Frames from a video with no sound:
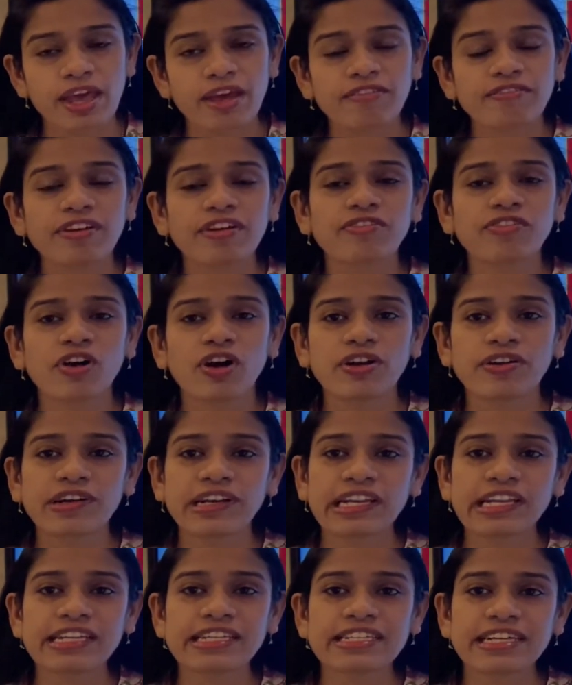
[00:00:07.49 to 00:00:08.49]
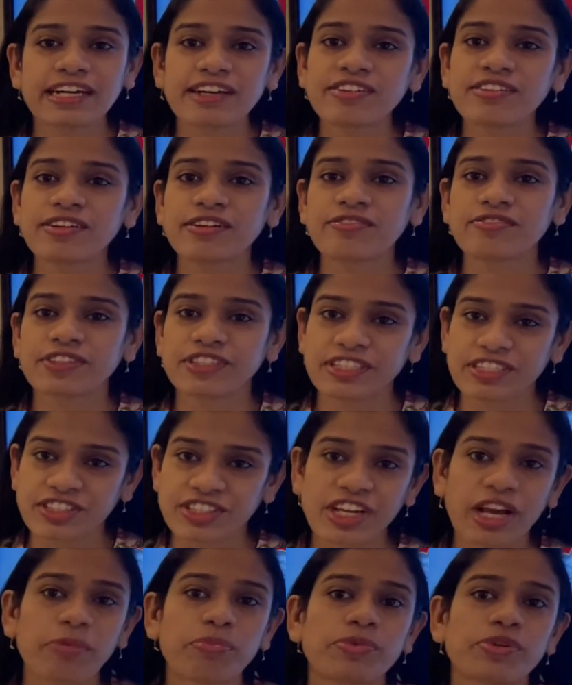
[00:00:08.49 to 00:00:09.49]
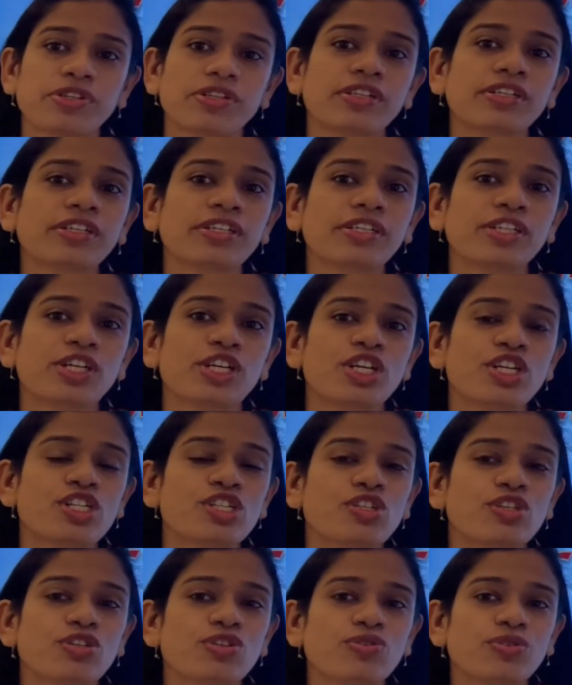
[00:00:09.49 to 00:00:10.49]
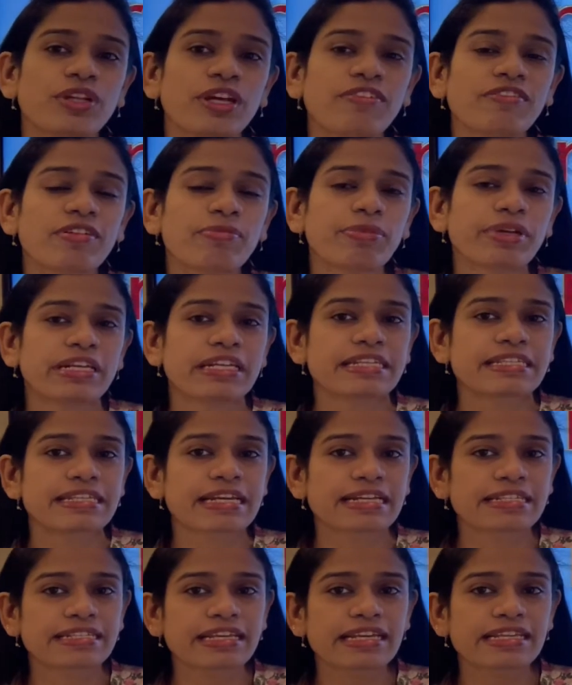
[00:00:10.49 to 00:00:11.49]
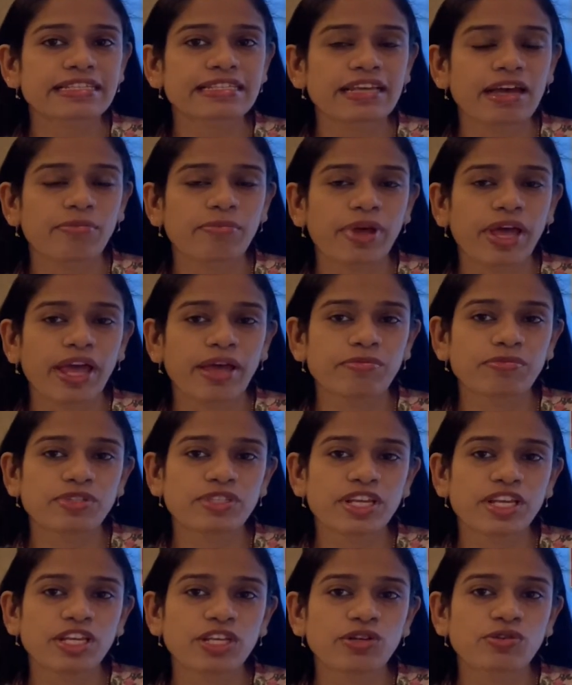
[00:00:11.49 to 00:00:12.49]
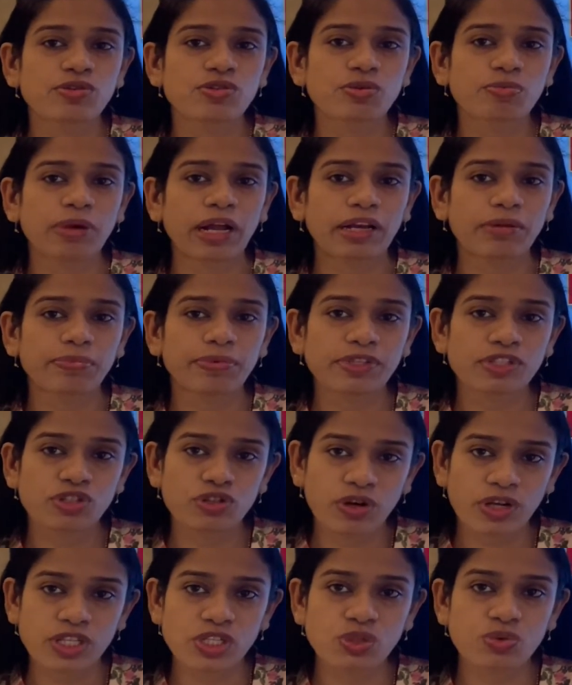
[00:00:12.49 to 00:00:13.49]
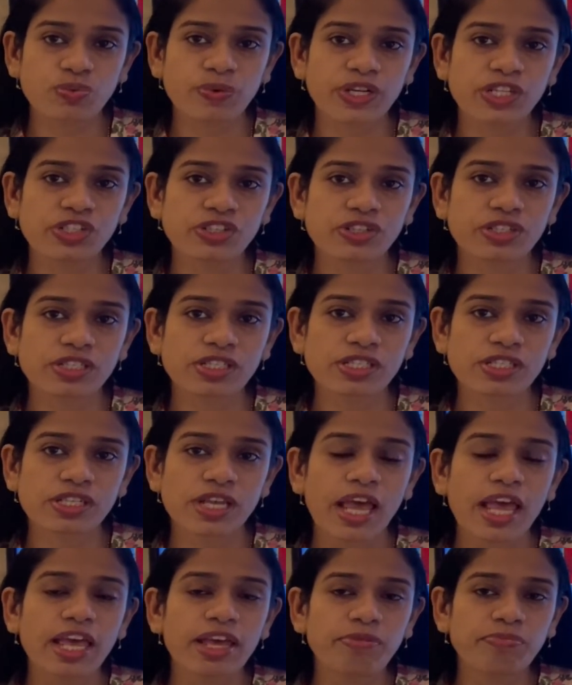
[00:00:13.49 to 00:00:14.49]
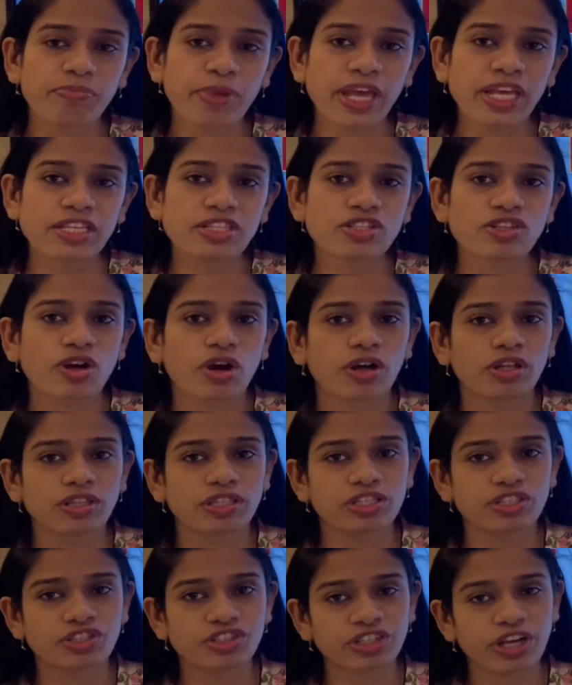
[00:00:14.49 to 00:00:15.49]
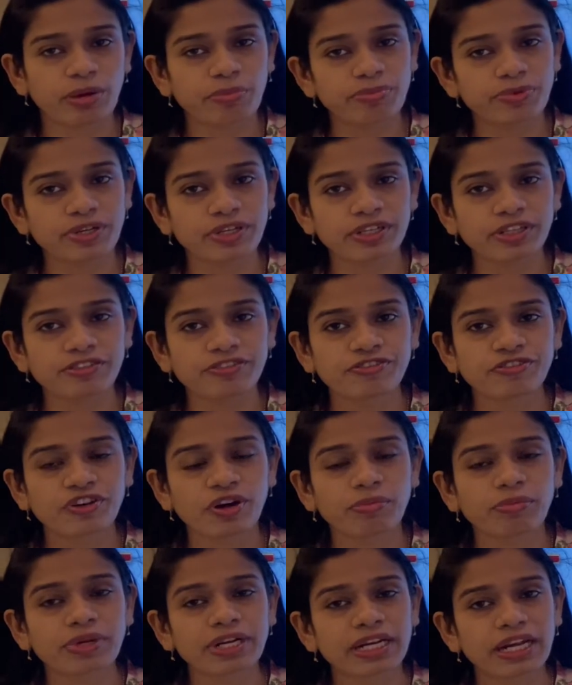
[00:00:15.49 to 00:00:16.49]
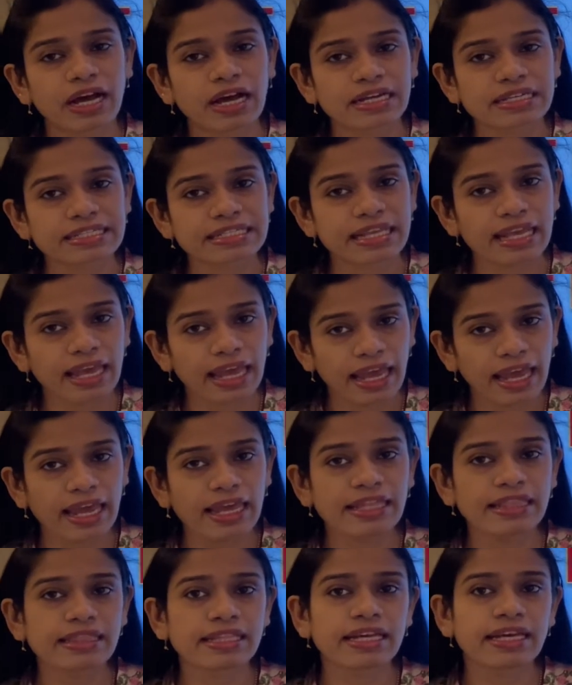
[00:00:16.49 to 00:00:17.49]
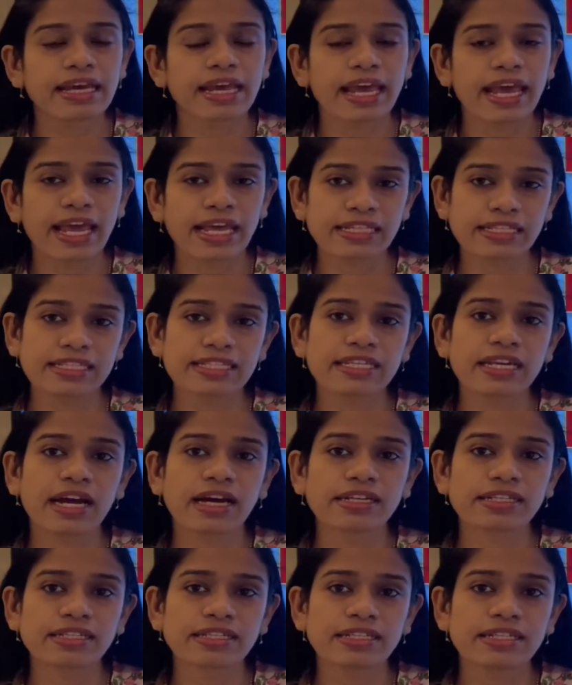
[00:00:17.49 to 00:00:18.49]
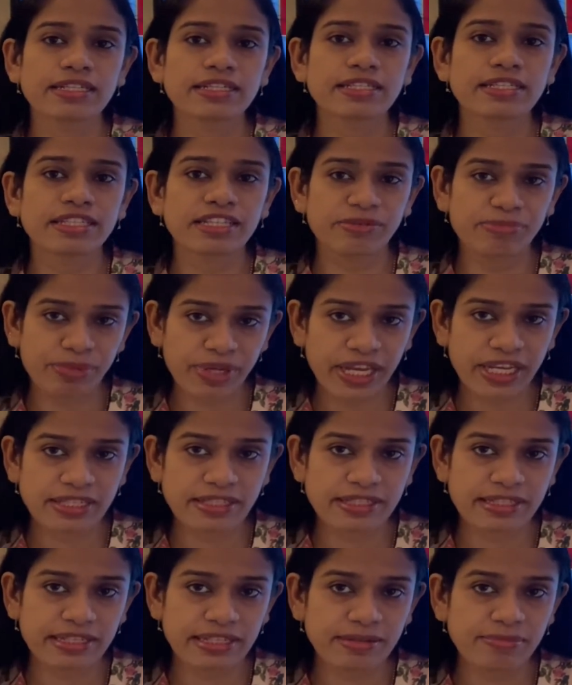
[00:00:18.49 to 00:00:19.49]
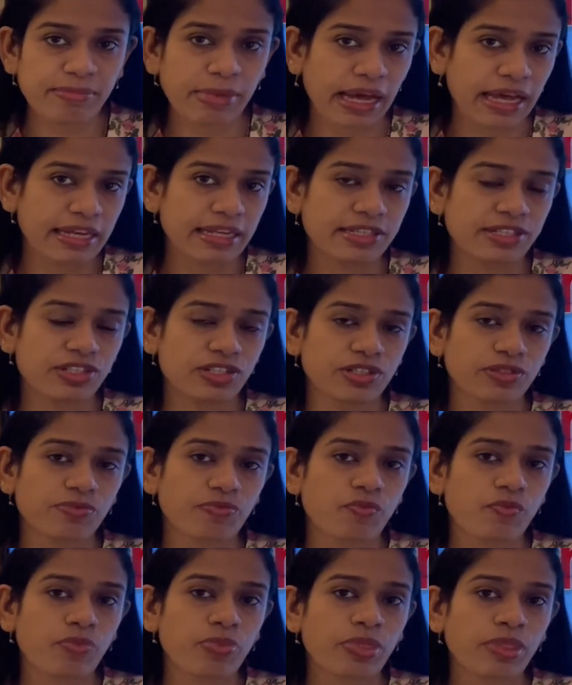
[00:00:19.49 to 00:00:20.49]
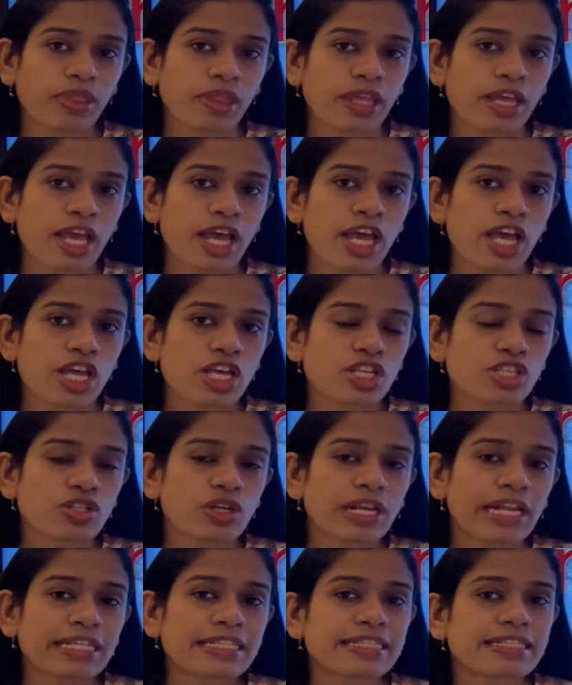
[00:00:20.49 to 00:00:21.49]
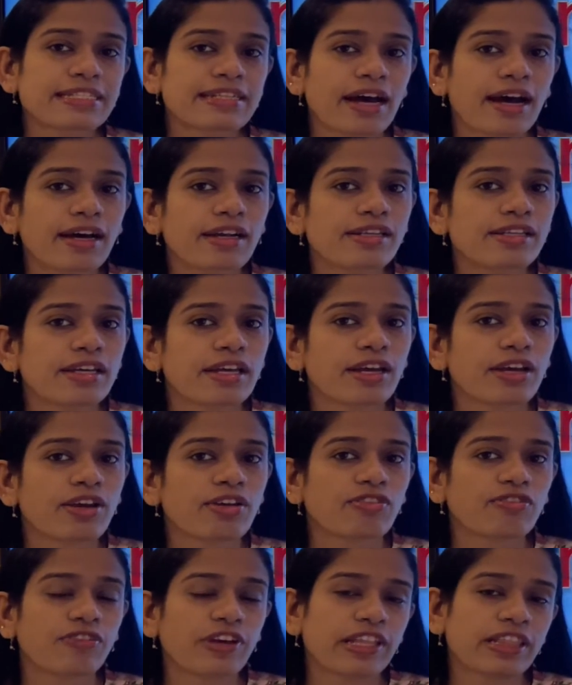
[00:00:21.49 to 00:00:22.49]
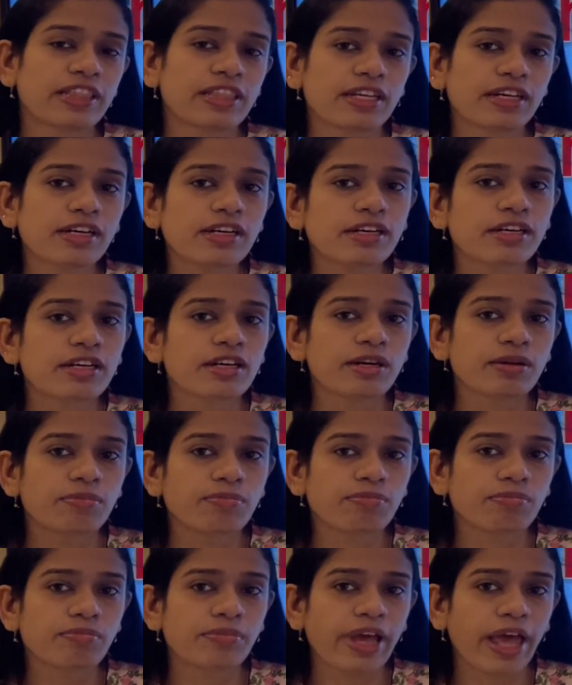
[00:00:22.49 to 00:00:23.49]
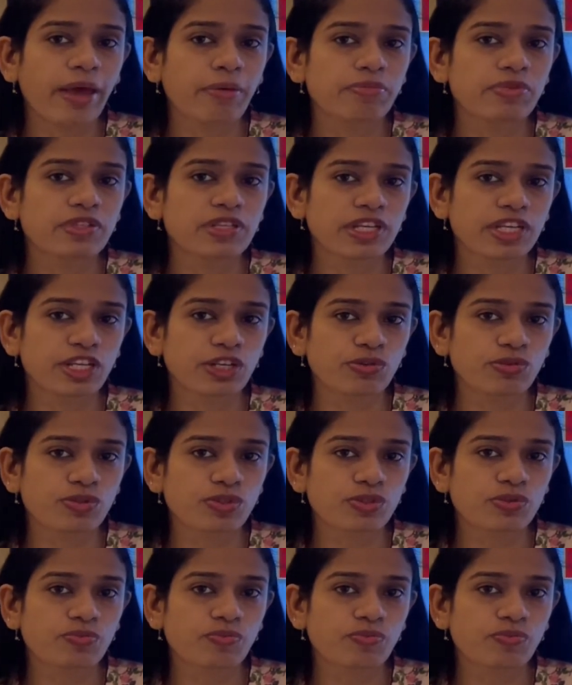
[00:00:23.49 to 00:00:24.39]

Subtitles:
We have already done with the chapter, so today we'll be discussing some MCQs or multiple choice questions based on this chapter from Class 8 NCERT CBSE Biology. So let's start with the MCQs.